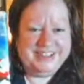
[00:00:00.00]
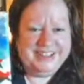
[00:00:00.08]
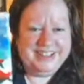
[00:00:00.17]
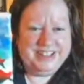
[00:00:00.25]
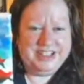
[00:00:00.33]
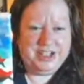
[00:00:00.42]

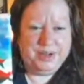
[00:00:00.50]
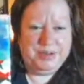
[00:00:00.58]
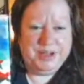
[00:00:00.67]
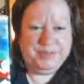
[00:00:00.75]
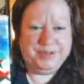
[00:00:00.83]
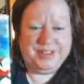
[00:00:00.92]
Show
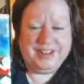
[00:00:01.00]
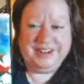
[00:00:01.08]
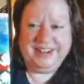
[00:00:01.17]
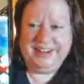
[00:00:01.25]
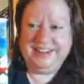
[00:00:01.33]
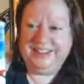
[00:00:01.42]
people the
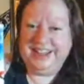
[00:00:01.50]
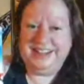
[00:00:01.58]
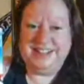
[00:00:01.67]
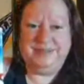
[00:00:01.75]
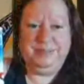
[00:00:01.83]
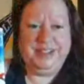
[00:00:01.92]

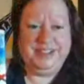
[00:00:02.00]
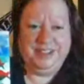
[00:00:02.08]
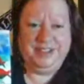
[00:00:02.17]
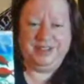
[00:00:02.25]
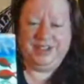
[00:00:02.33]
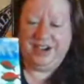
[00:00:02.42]
latest piece that
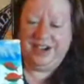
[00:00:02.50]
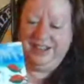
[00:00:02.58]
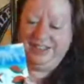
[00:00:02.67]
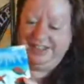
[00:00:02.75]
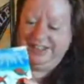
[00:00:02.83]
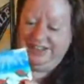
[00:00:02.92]
you
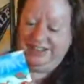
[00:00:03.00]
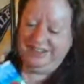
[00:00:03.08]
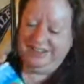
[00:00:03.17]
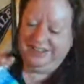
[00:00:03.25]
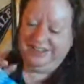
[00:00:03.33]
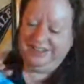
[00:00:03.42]
got that
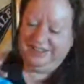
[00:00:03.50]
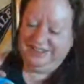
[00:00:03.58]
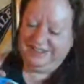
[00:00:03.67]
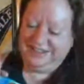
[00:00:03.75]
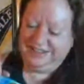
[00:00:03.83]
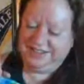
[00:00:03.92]

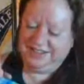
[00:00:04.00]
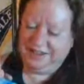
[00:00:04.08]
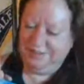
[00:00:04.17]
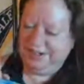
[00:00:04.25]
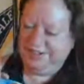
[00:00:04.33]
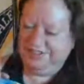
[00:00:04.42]
is just so
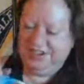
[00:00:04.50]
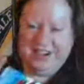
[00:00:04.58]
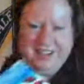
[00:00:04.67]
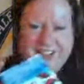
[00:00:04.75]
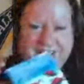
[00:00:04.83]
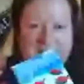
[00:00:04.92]
much
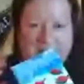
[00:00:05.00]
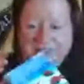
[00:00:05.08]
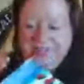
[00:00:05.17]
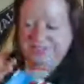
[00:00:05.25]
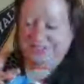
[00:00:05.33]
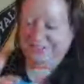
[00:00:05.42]
fun and
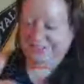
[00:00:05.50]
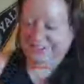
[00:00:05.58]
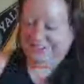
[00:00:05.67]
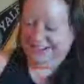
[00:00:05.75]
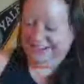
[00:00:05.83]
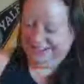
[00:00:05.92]
colorful.
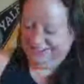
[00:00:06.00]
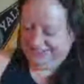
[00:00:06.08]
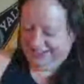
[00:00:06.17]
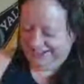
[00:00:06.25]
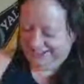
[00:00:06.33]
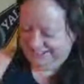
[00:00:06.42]
I love
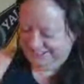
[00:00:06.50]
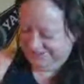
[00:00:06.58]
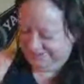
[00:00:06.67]
that.